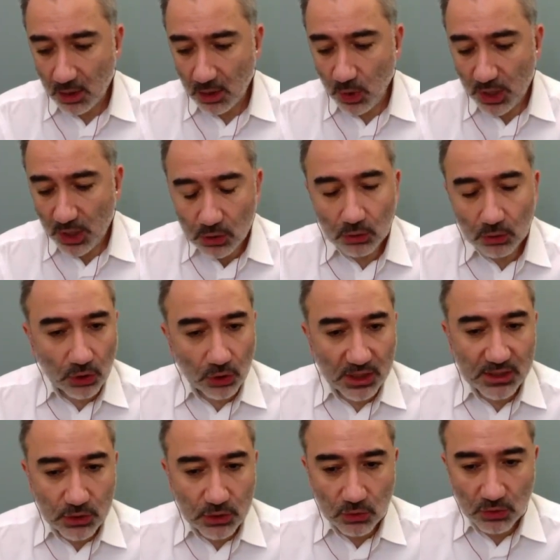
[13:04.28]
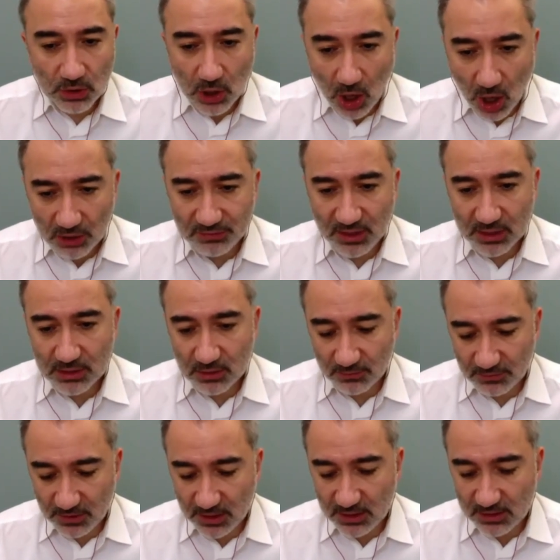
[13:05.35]
When you look into the context of
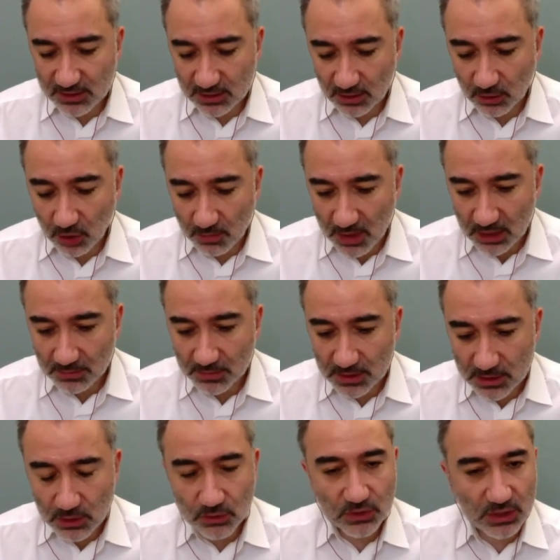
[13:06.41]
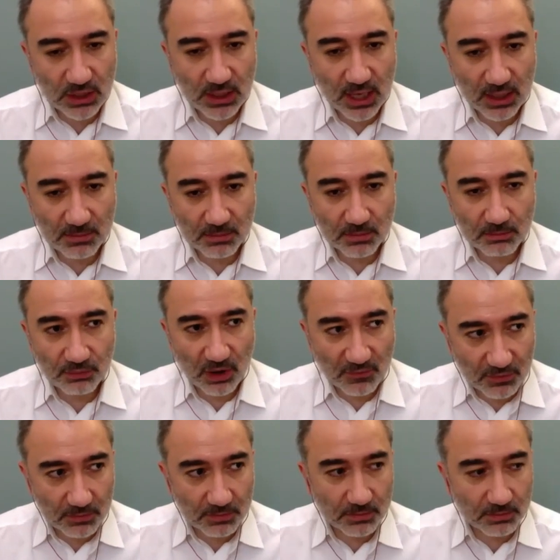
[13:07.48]
these commandments, you see that
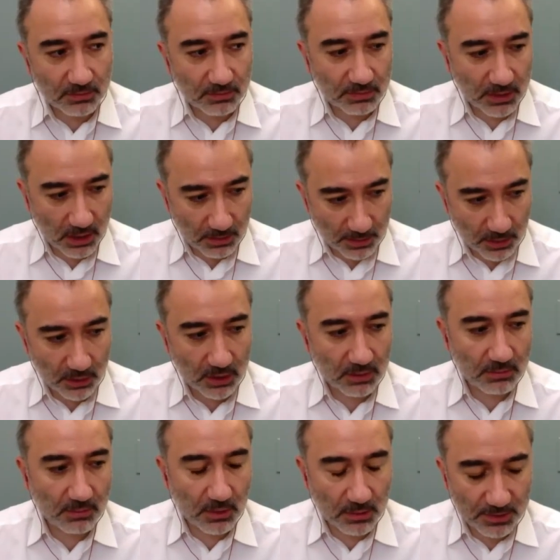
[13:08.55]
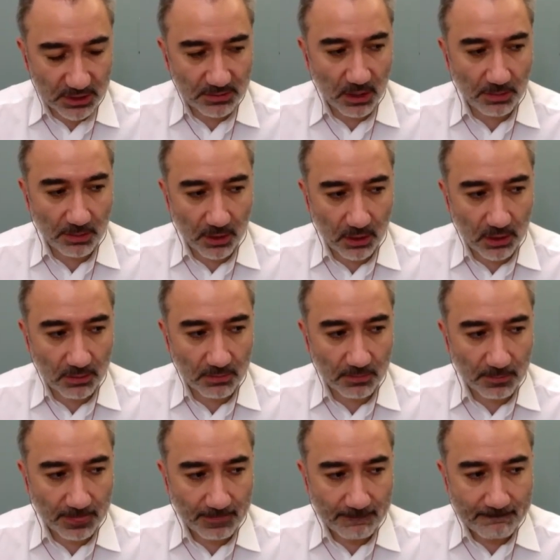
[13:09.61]
Prophet, peace be upon him,
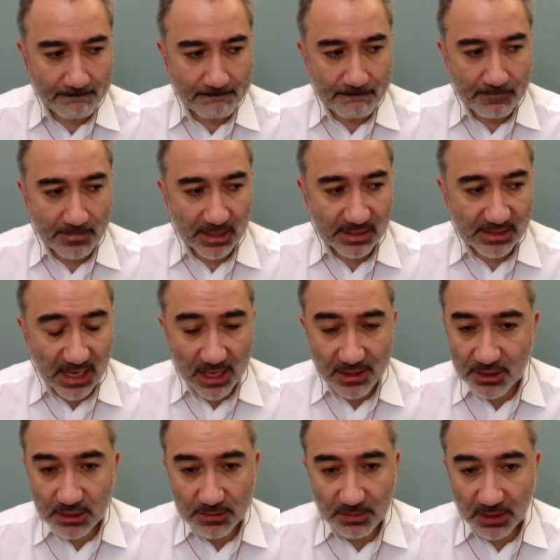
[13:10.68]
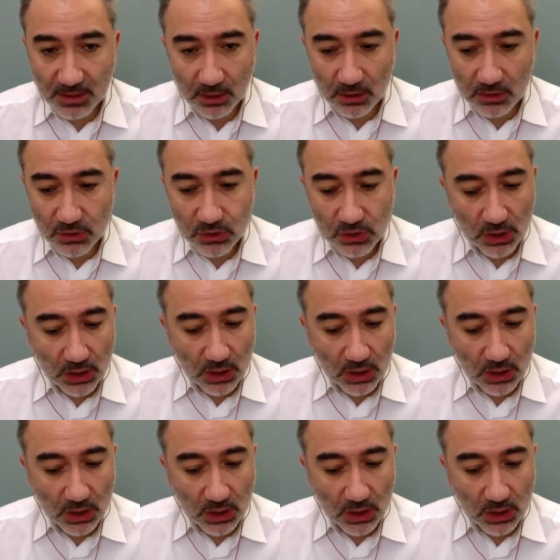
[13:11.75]
said this because